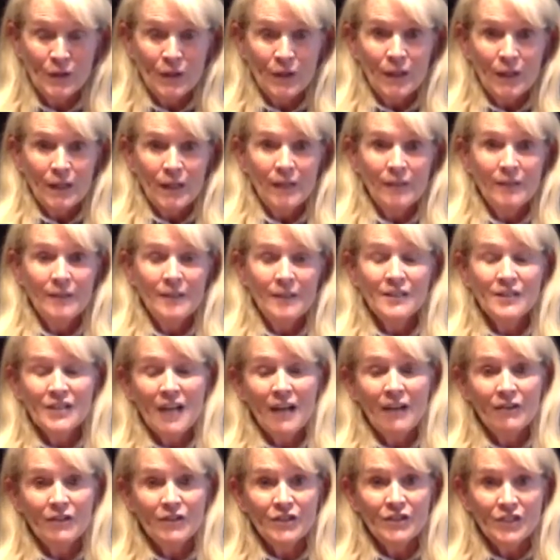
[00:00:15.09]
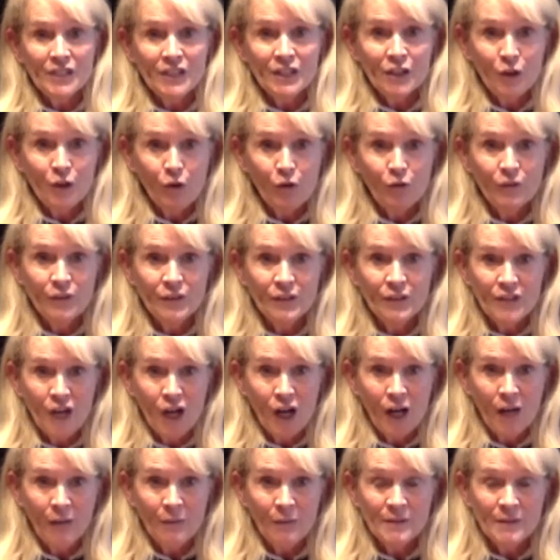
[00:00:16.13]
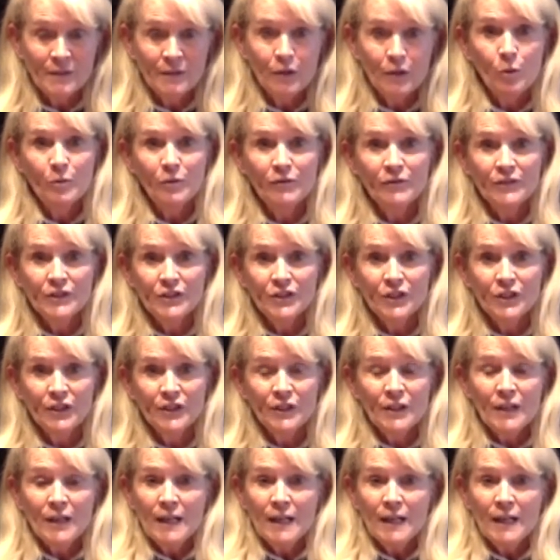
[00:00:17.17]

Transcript: In these challenging COVID times, Global Vision